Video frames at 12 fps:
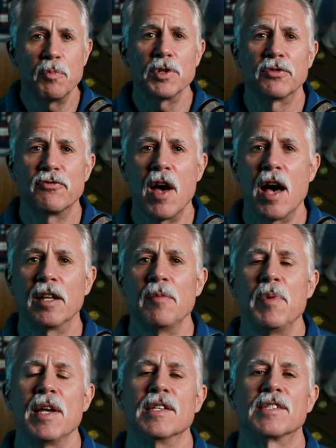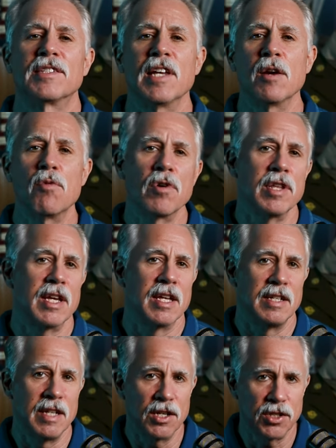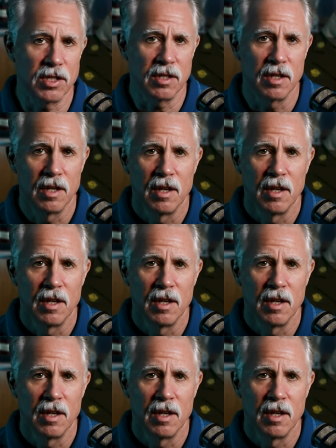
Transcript: was found to be in seaworthy condition,